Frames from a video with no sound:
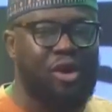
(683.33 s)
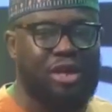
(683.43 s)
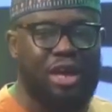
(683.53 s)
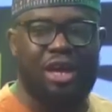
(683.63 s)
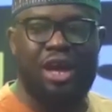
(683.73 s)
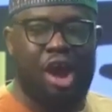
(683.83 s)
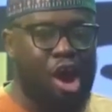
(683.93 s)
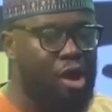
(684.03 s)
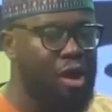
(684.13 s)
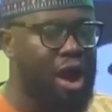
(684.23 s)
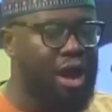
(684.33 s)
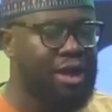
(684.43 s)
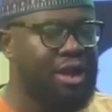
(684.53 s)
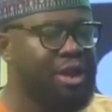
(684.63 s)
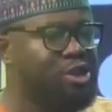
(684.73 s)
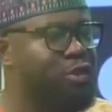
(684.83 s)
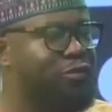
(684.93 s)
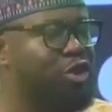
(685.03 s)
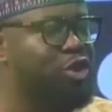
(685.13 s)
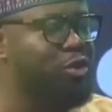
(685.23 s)
Okay, all right.
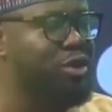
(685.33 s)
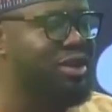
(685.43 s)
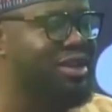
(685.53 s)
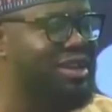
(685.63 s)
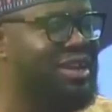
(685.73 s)
So for you,